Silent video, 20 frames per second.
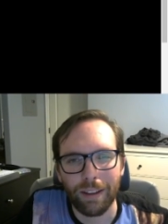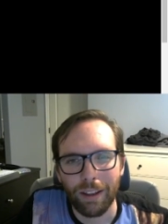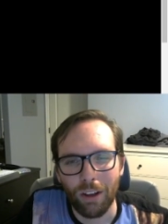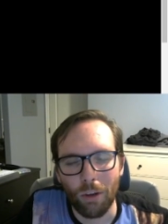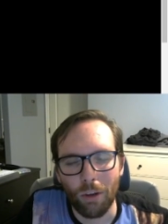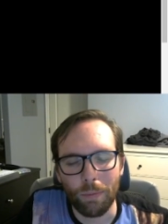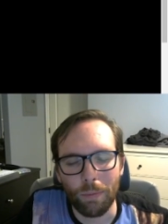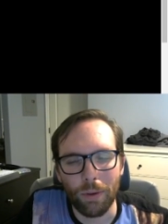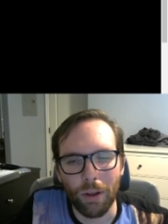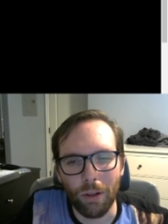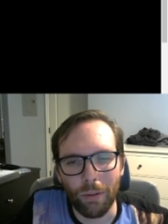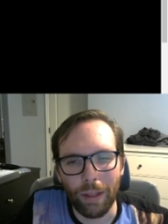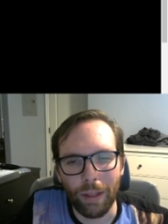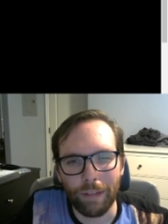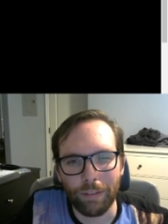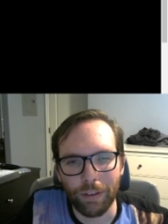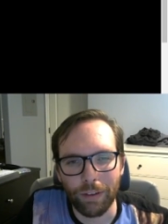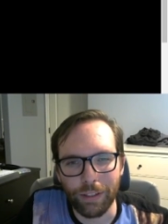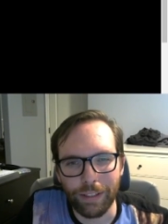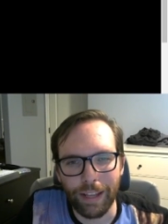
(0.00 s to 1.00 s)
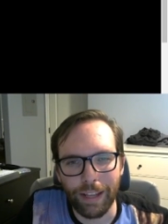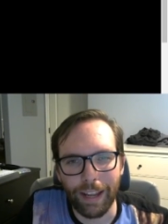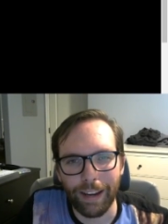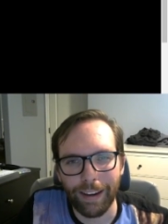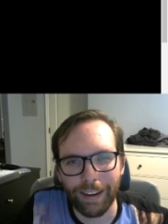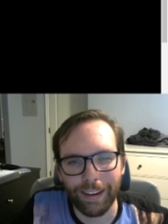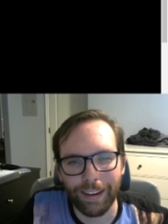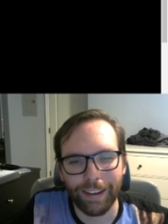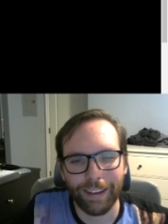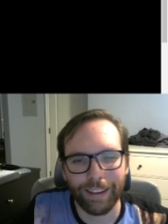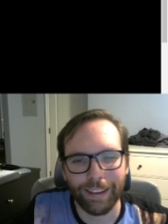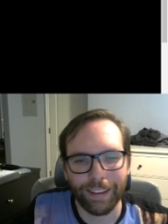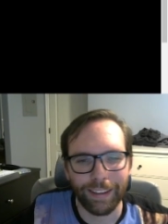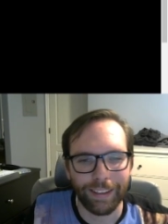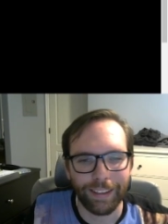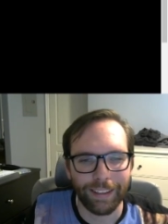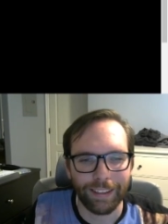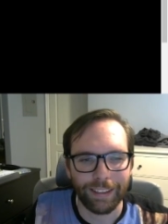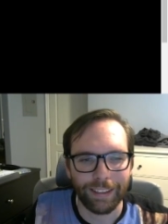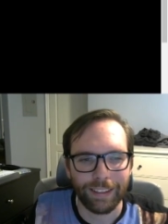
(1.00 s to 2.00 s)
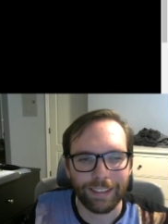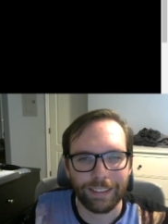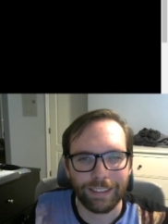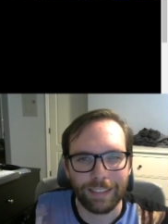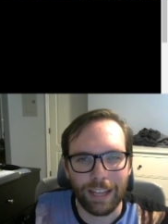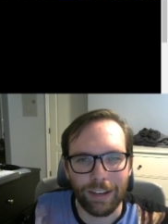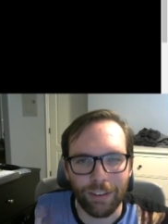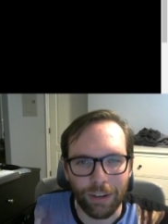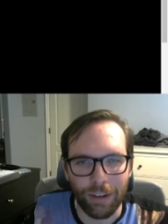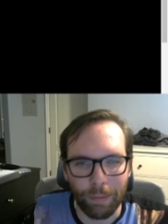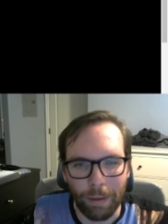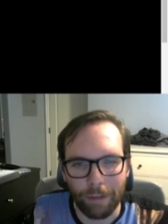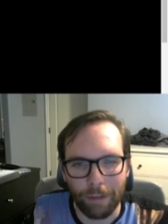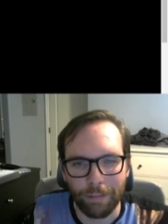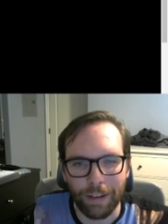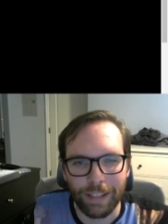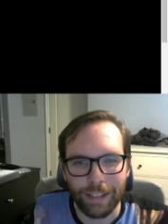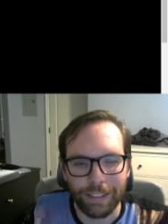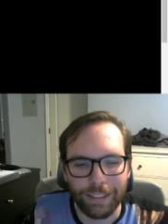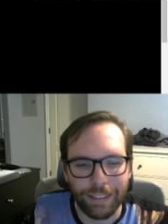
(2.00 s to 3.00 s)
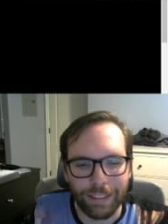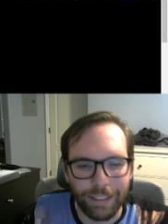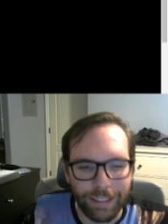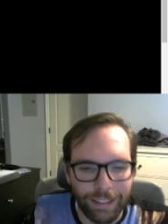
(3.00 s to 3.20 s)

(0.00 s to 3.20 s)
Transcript: I hope you all have a good day. Stay nerdy, my friends.